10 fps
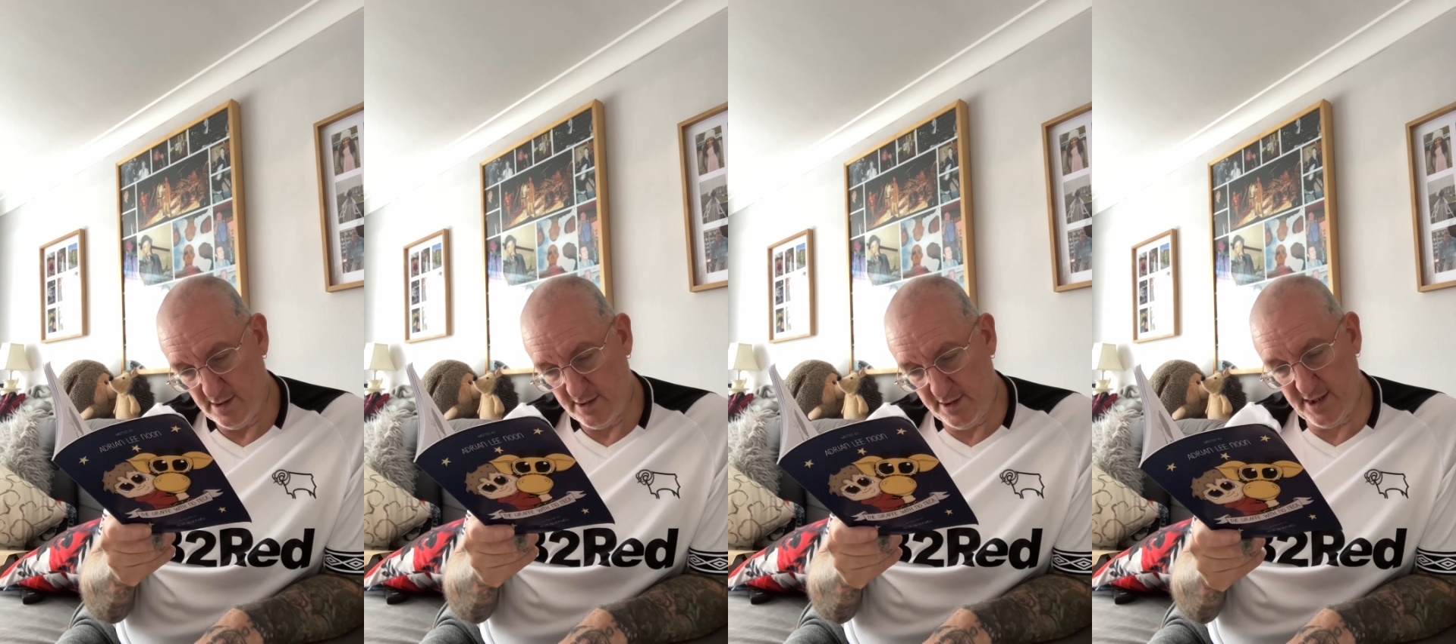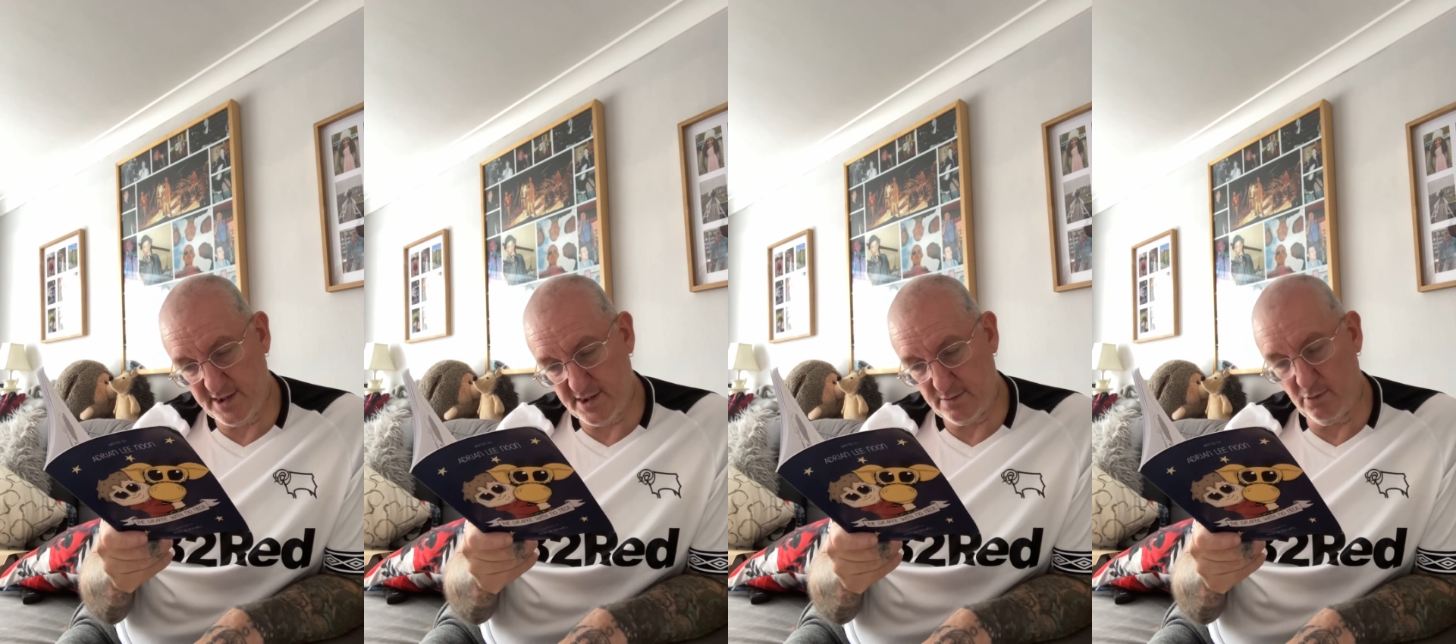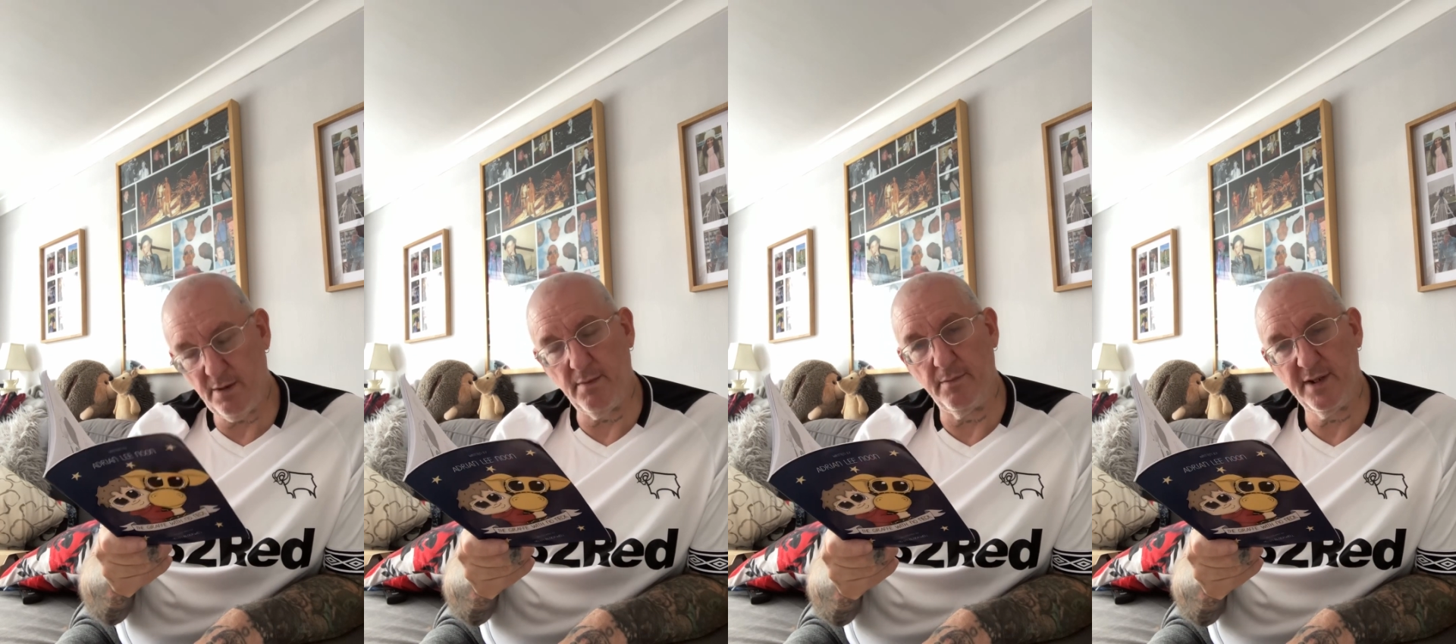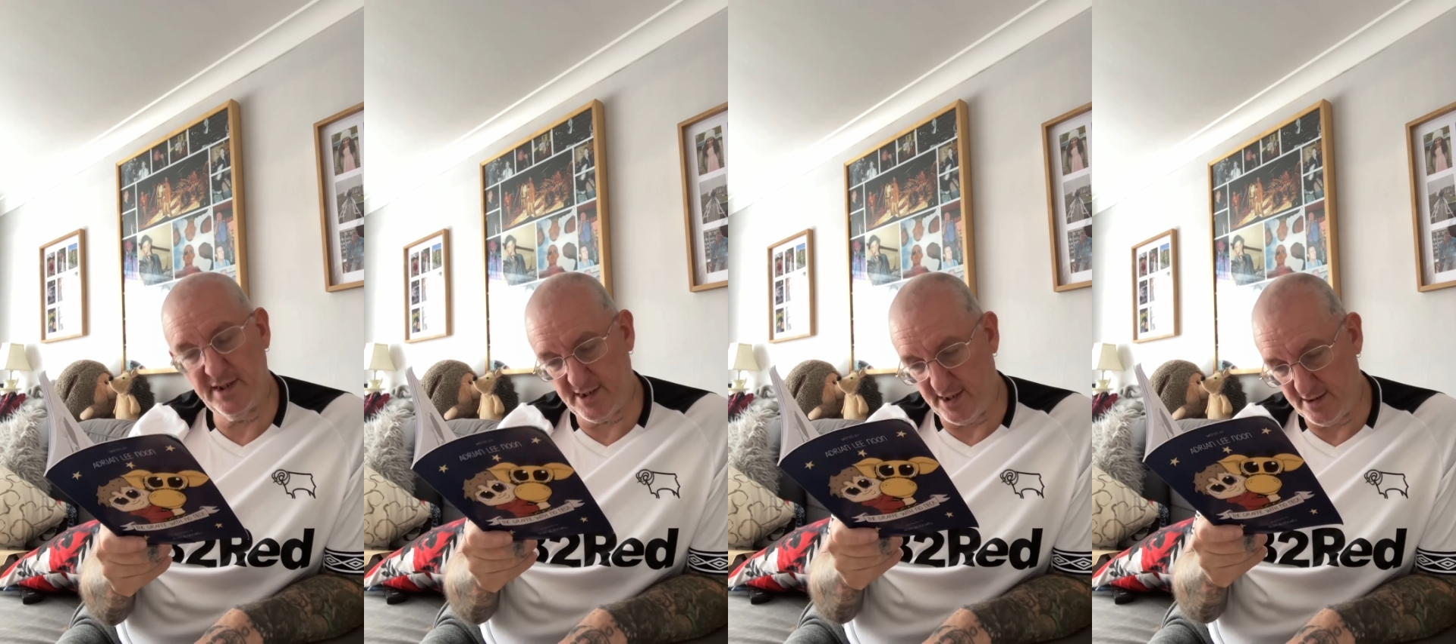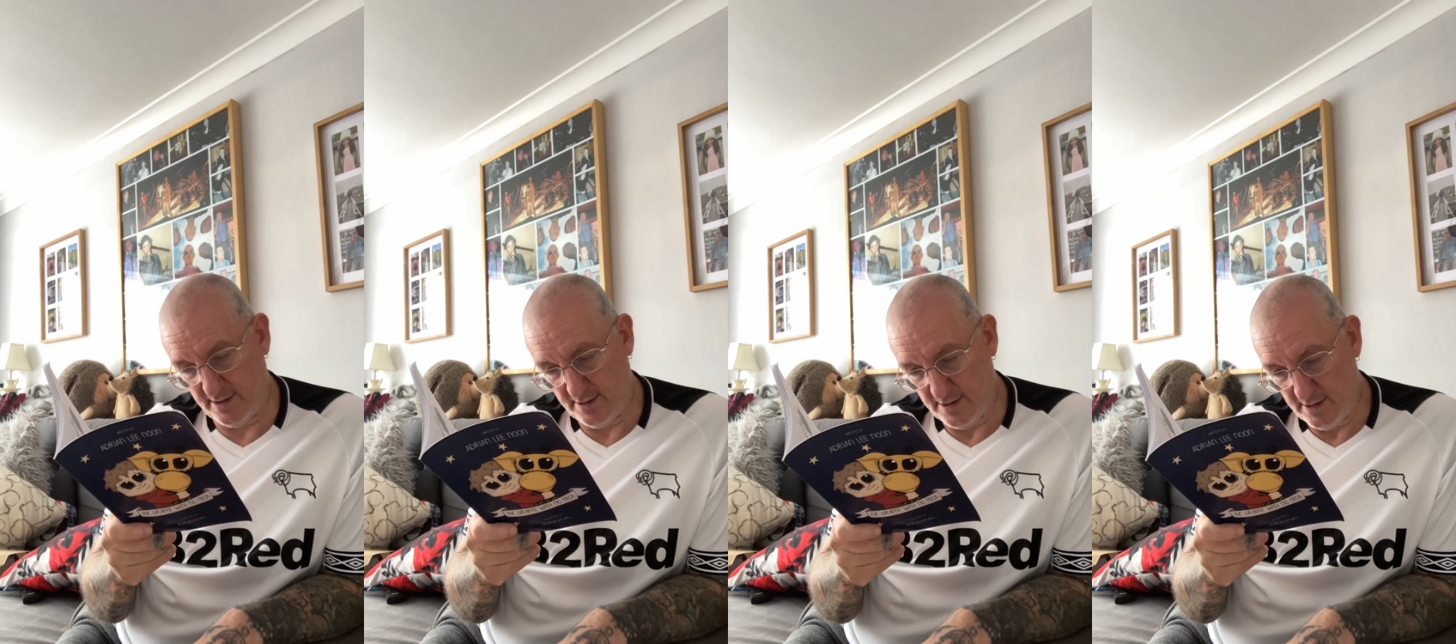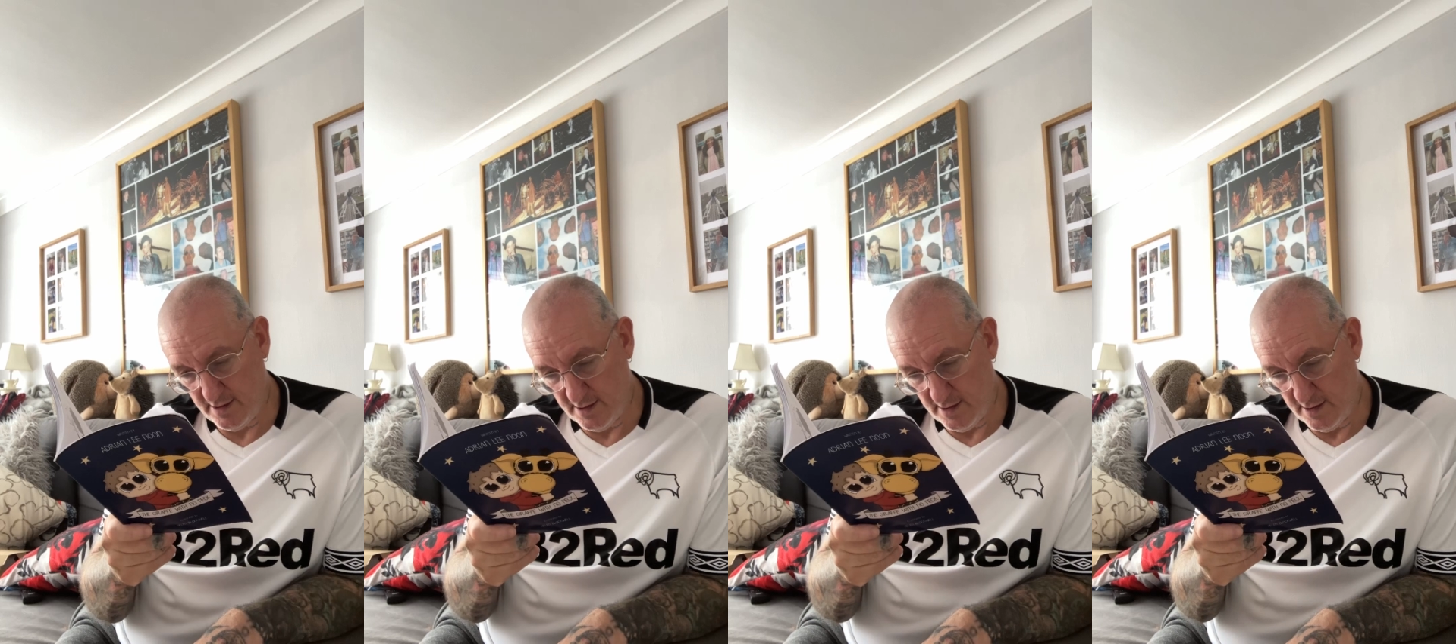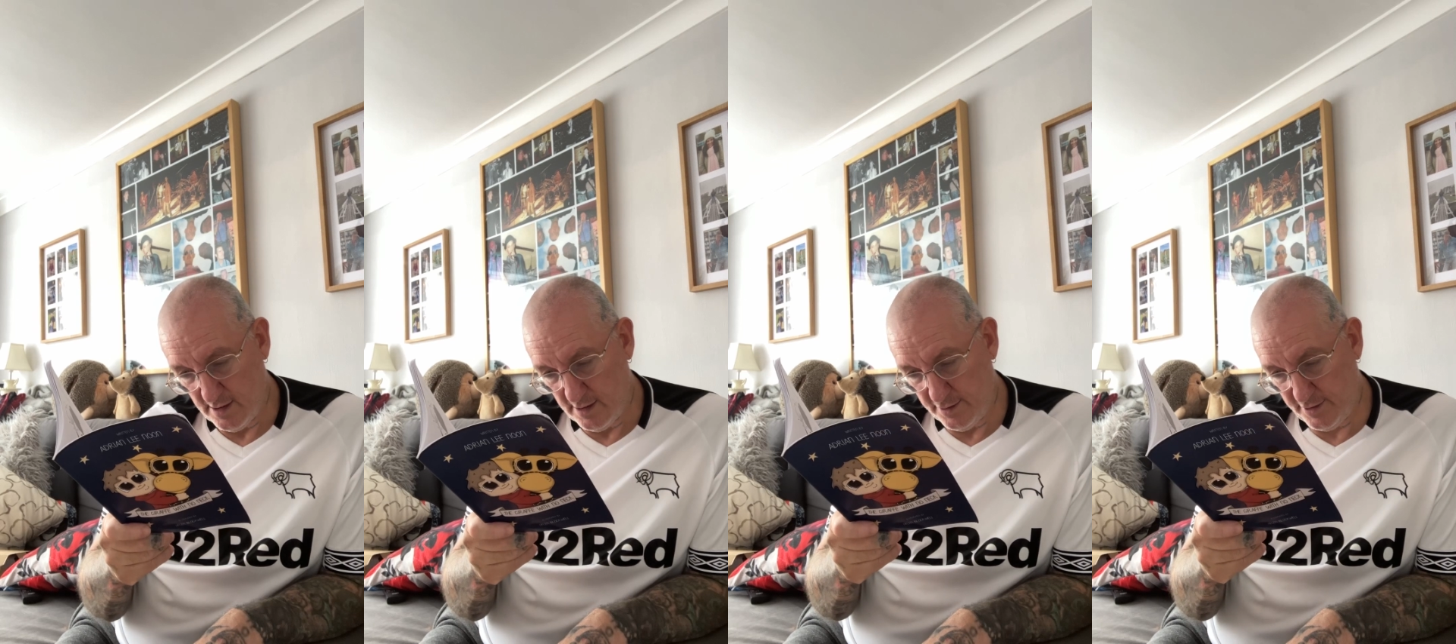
Yes, why Mum? He said. You